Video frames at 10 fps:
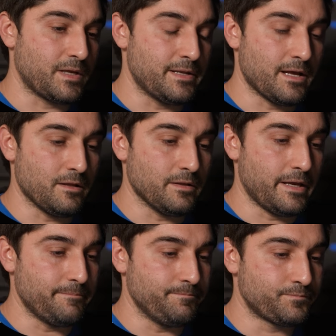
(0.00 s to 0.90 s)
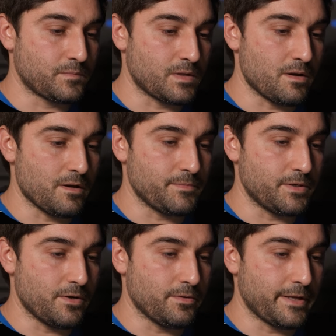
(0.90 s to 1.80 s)
LLM,
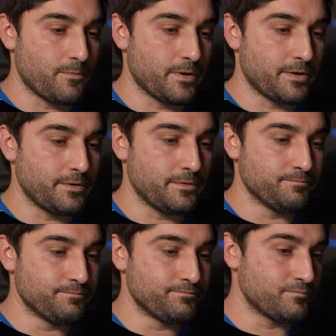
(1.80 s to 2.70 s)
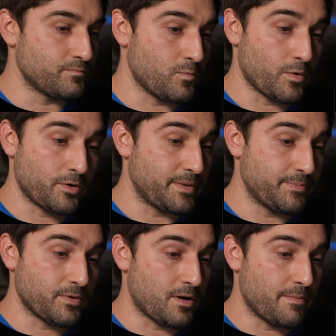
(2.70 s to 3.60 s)
like what are
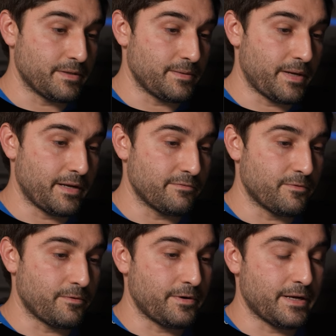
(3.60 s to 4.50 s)
people commonly paying for?